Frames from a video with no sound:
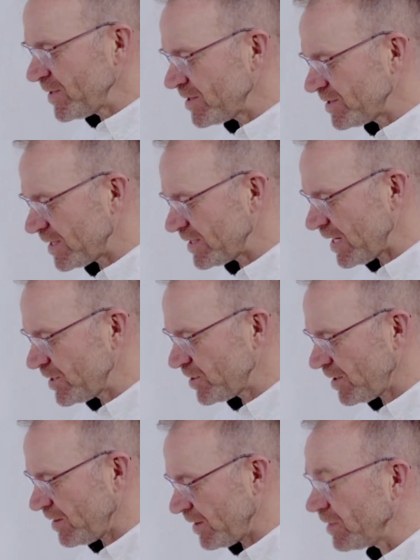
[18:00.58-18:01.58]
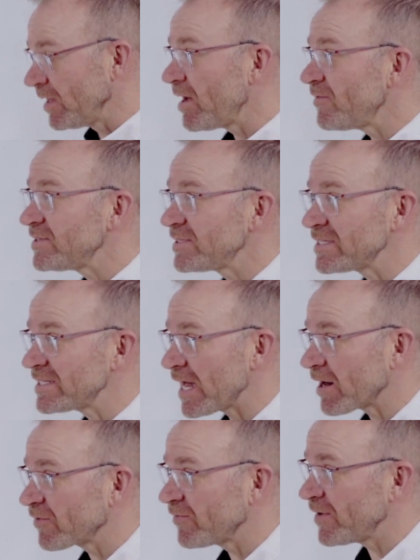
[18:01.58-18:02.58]
there's that tension. The love is the
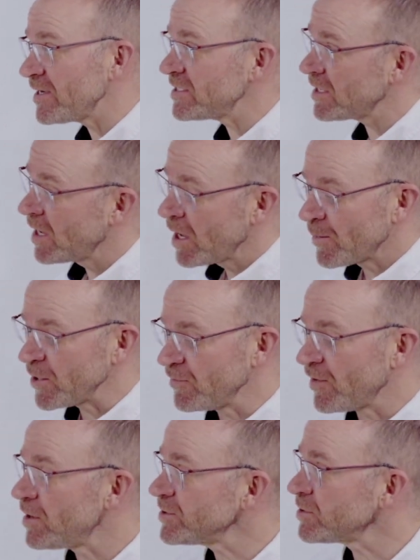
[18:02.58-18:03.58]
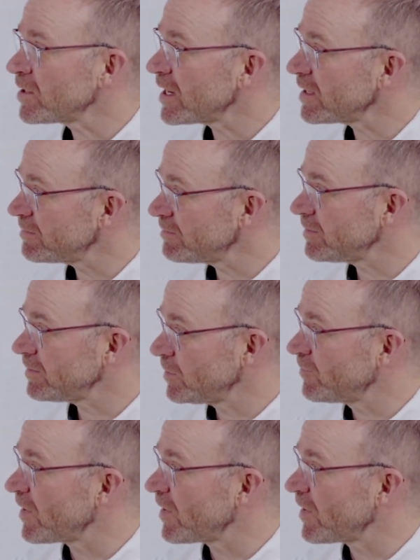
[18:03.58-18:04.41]
sacrifice, but you've also you've